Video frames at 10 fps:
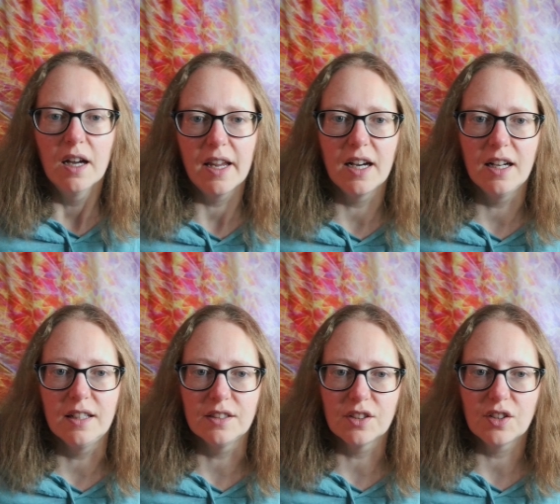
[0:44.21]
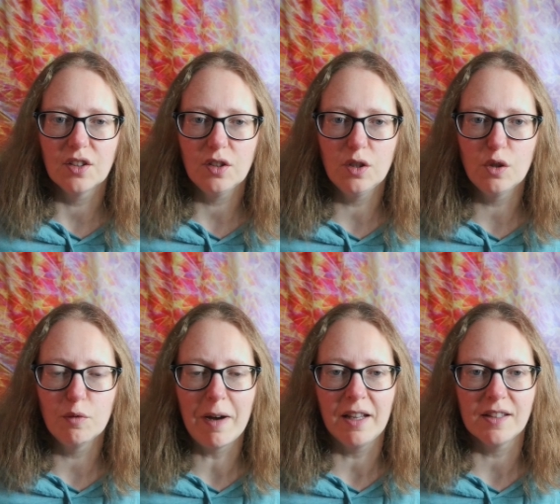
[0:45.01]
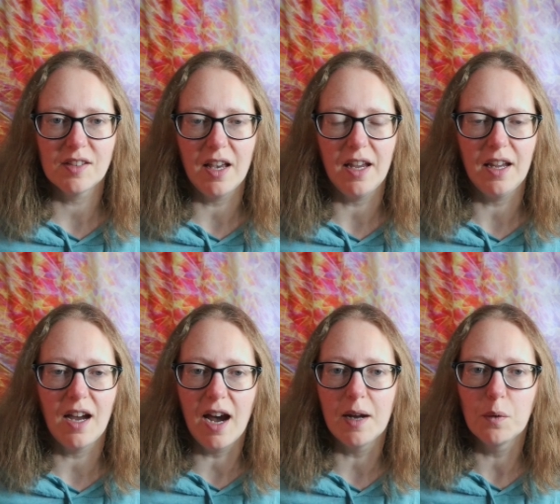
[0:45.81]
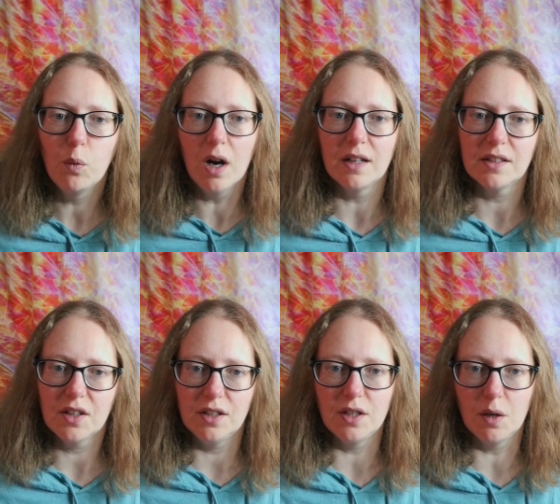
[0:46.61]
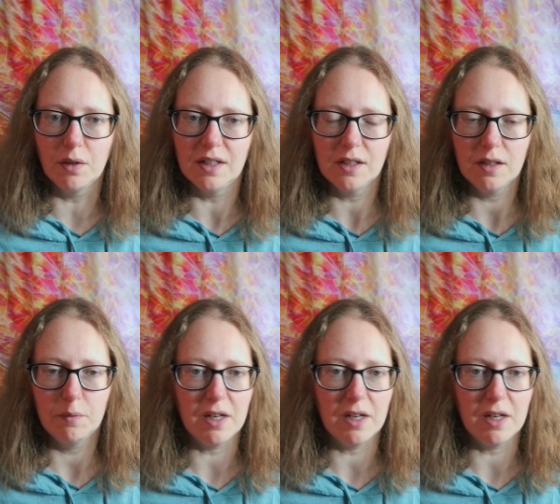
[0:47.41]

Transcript: and you might say, I want a donut,